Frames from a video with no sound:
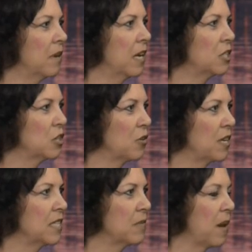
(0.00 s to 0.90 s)
a
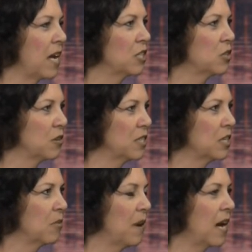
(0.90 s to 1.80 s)
choice, a bad choice, to
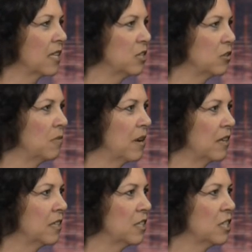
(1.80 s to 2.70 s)
go back into a
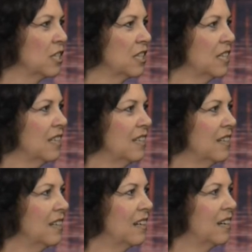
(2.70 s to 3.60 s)
marriage.
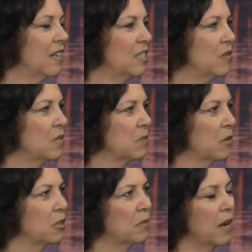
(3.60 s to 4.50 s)
And she was
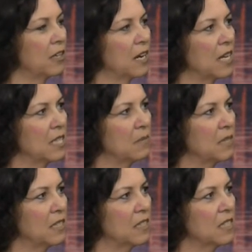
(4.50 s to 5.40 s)
murdered by her
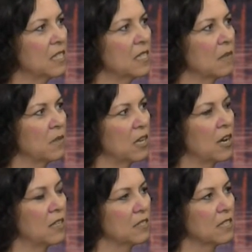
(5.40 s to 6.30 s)
husband. And this is something
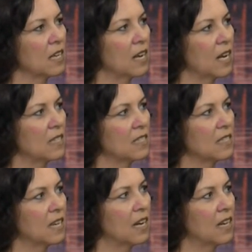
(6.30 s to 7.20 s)
else that
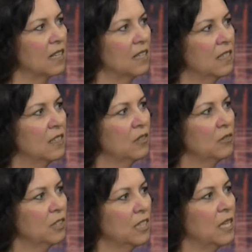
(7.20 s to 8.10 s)
has
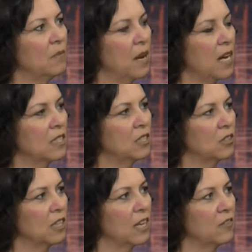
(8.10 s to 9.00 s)
really impacted
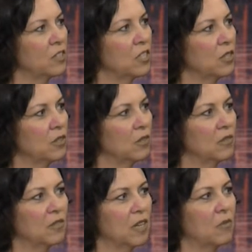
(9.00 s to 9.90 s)
your life too,
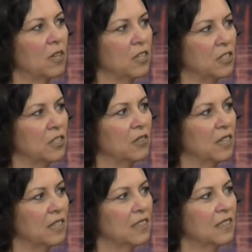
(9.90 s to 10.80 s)
and what you're
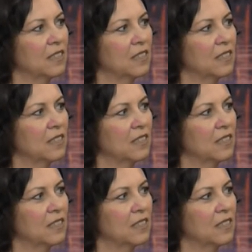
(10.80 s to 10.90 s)
doing.